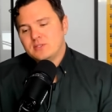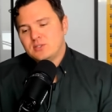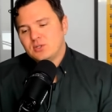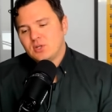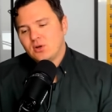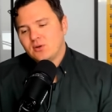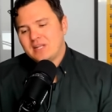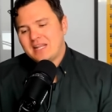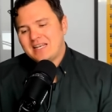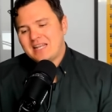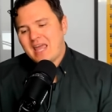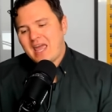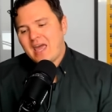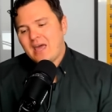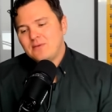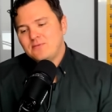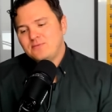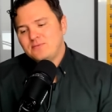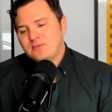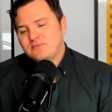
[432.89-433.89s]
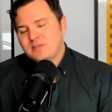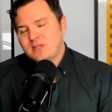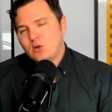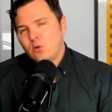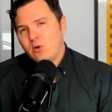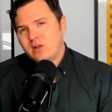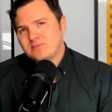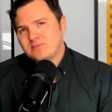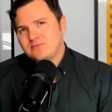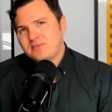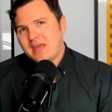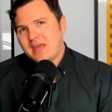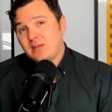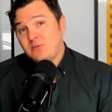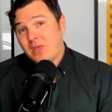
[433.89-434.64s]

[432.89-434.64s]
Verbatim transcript: You don't need to have fifty coins. In fact,